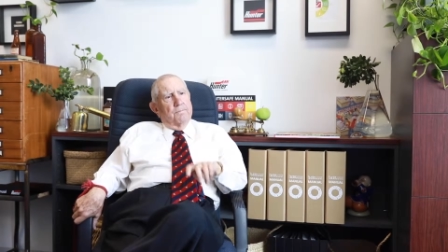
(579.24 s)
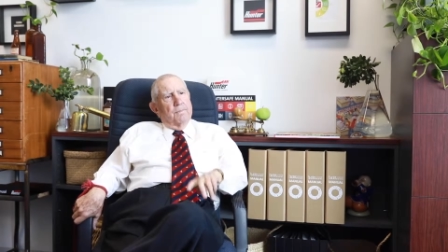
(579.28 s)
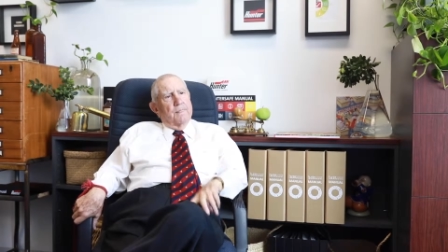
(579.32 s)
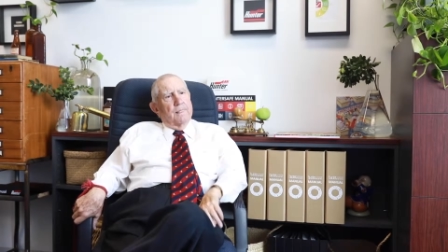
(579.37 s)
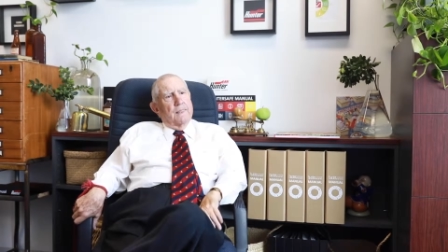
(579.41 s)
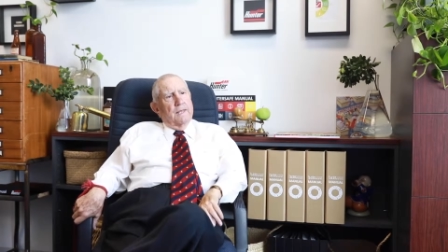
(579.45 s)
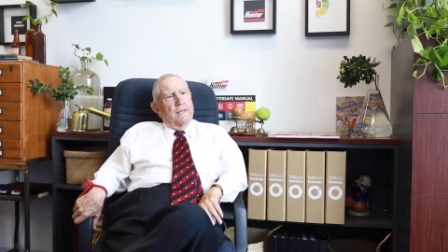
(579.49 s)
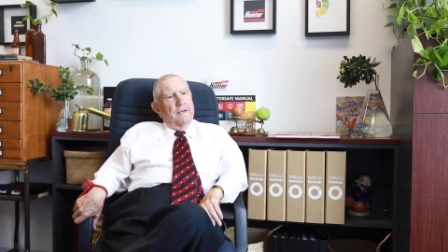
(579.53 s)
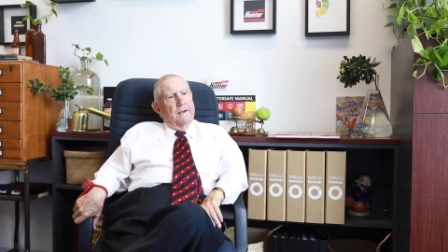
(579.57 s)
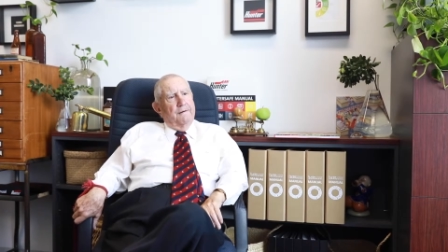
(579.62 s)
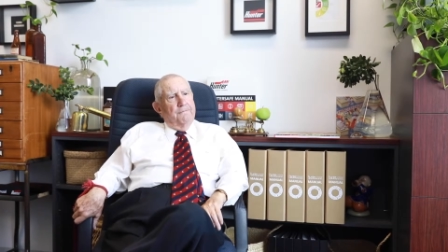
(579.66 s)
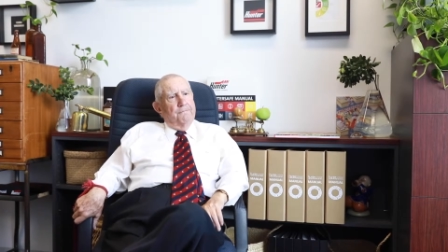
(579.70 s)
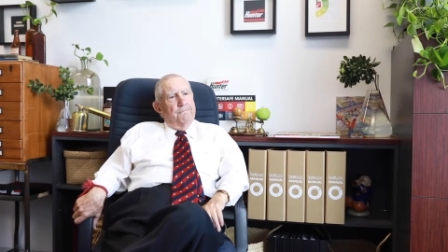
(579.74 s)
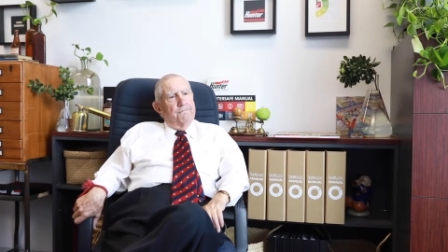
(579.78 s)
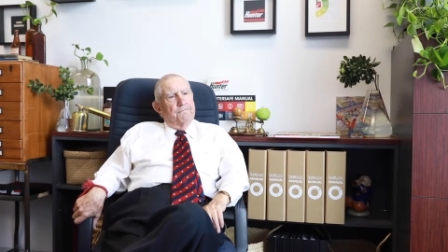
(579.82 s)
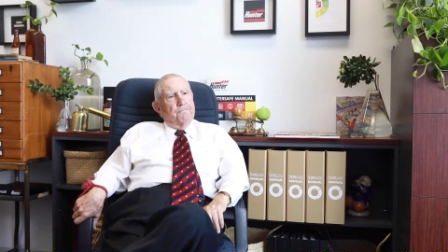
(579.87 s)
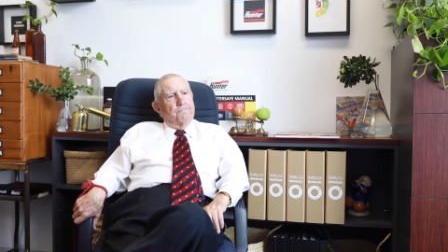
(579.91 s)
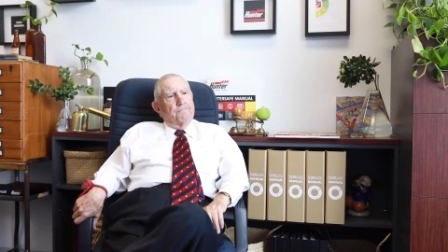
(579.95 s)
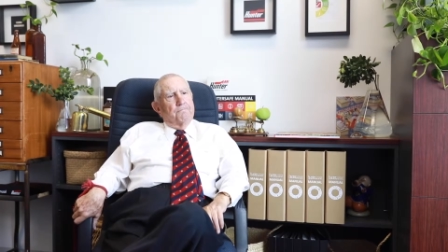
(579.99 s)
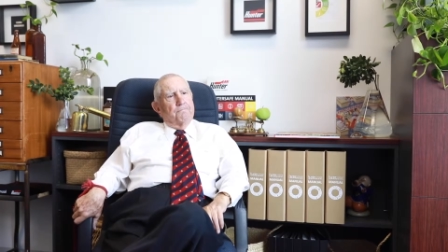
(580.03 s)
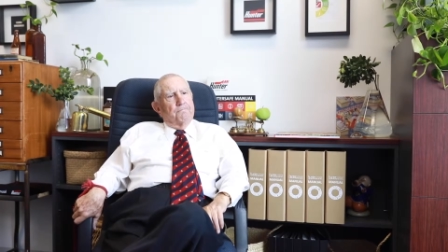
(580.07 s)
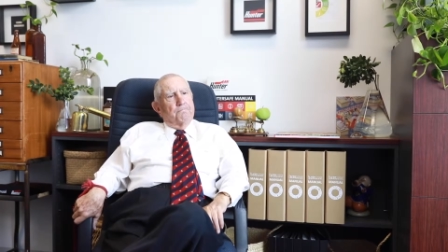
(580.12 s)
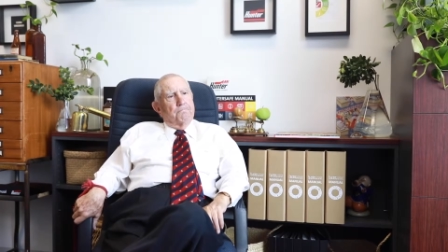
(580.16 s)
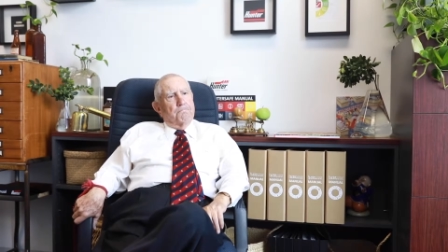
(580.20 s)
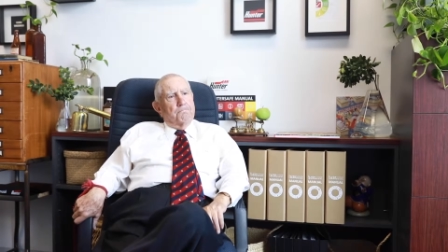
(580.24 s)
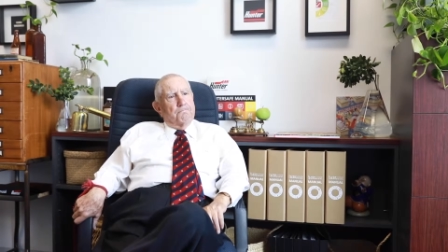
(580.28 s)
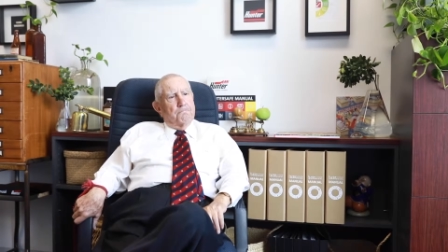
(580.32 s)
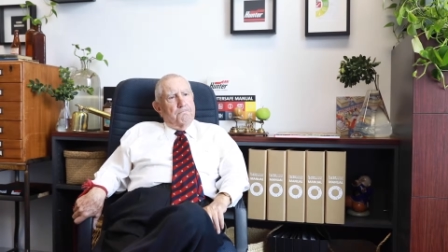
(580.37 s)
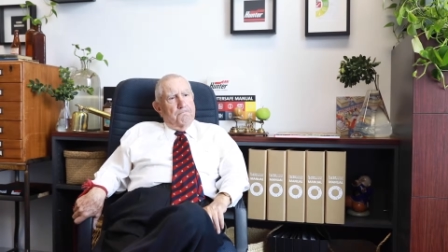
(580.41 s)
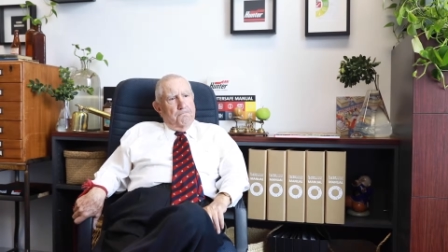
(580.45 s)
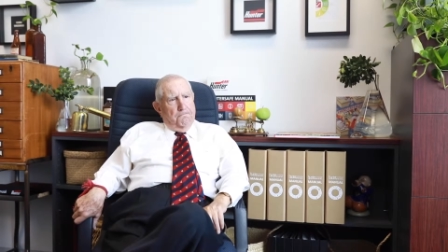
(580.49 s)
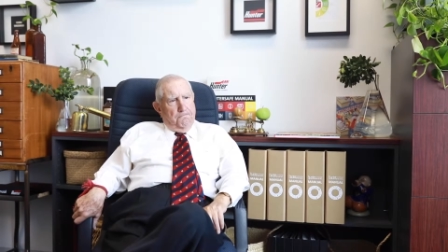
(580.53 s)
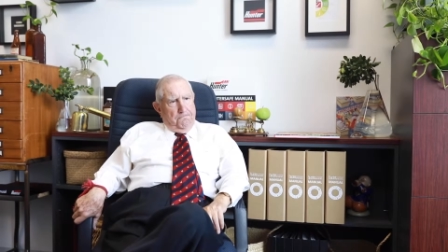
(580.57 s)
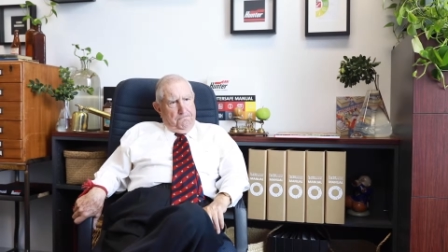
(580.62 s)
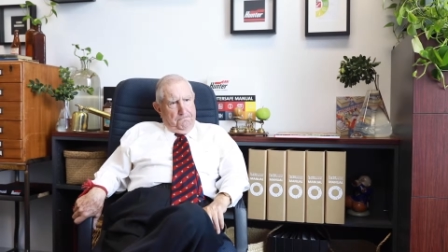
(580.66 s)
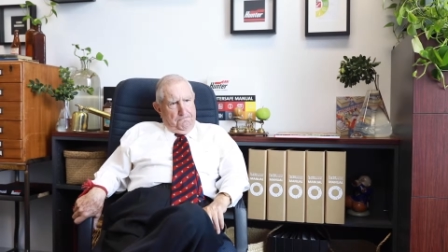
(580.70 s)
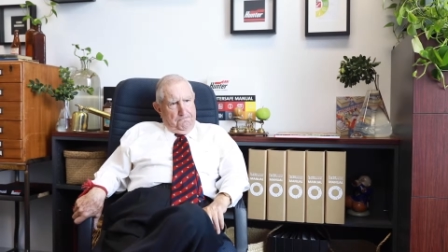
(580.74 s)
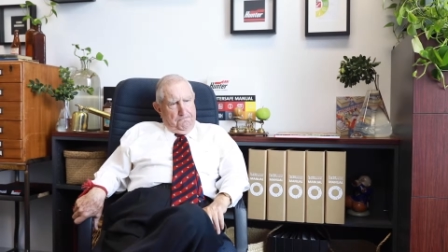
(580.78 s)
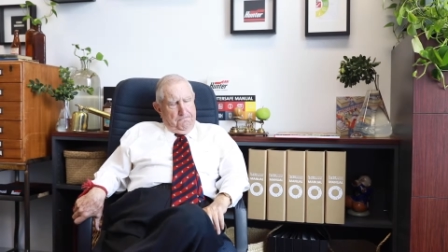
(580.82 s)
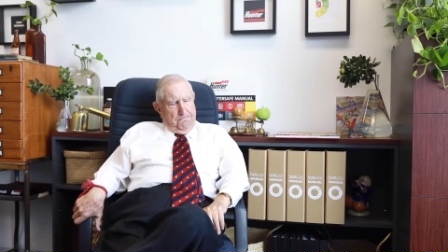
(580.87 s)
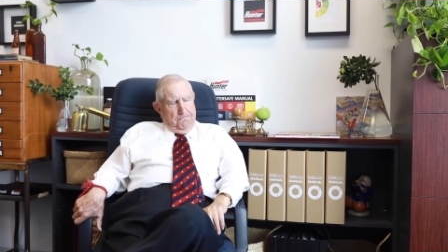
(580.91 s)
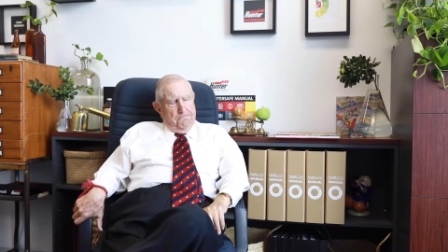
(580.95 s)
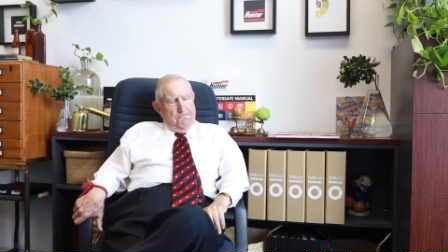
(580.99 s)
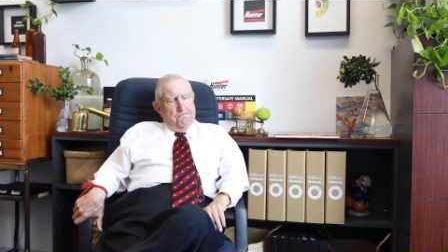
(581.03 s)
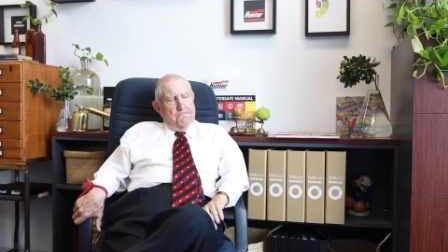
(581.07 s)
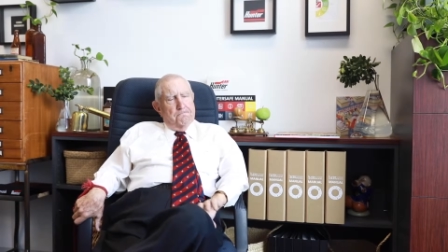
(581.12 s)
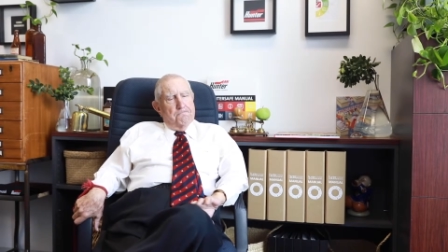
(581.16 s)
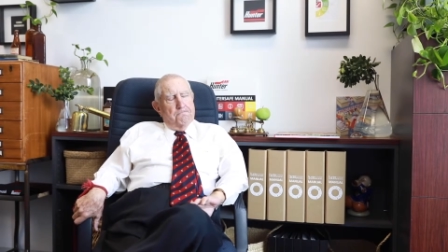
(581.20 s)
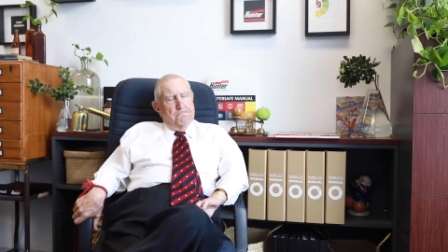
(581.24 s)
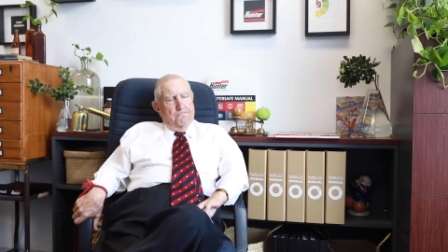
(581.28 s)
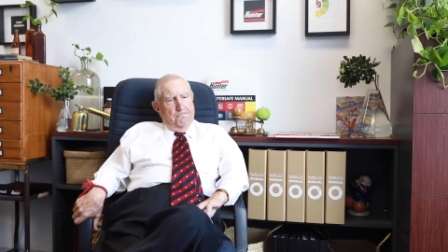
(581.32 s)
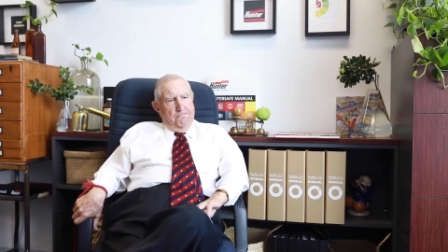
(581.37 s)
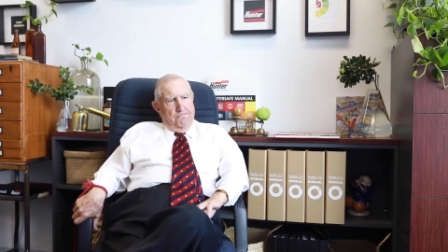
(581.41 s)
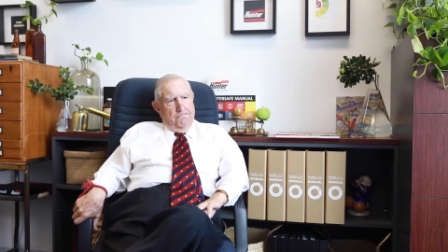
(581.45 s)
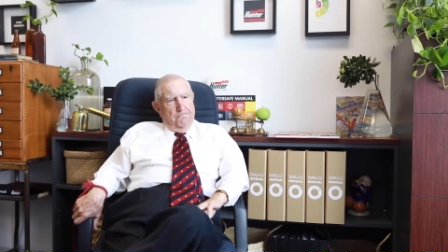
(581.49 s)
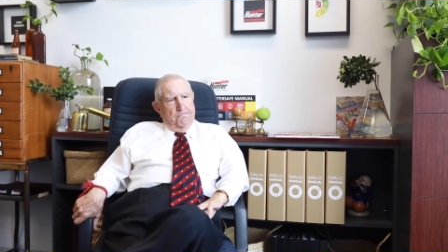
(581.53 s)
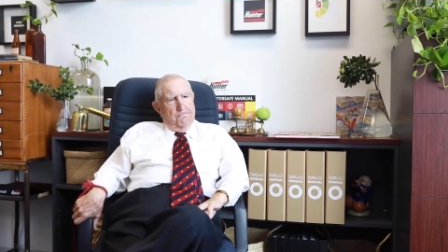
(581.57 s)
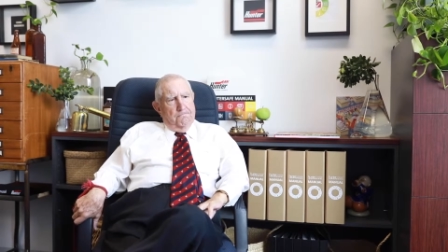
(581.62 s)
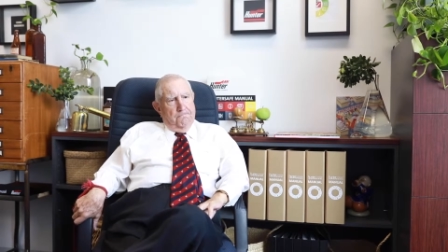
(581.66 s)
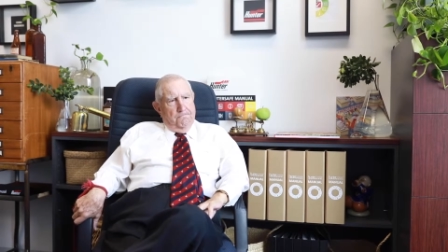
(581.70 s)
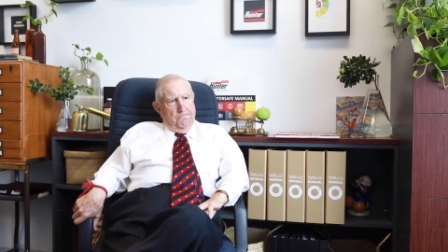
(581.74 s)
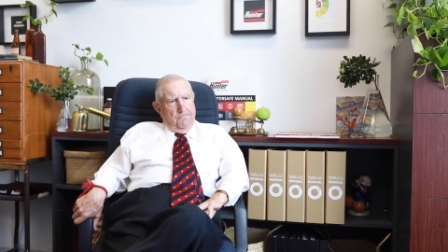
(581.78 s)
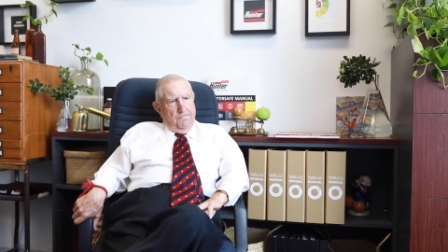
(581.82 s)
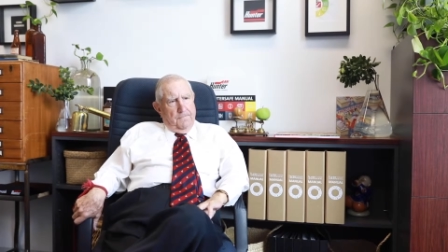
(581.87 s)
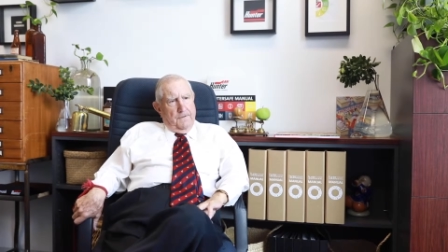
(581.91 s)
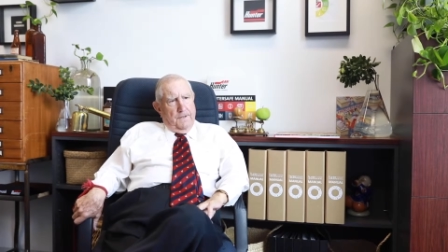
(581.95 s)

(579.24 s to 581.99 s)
grandchildren getting involved mm. by the mm. day.